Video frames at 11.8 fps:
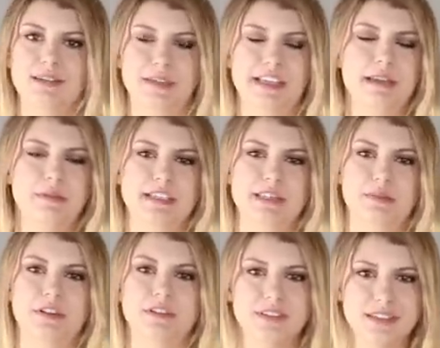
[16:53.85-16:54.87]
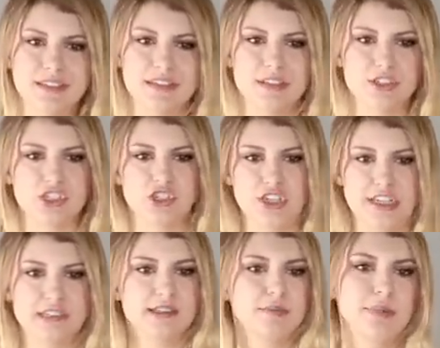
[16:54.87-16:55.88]
I mean, keep it simple, just
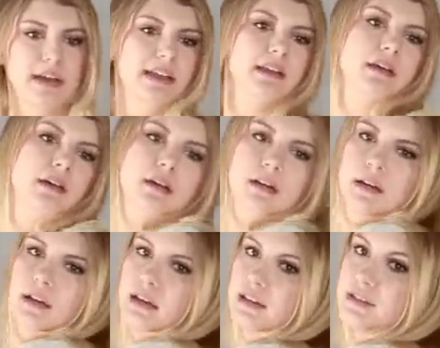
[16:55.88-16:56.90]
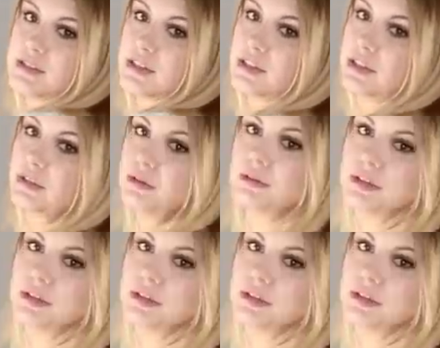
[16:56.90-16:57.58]
jeans, but it is cute.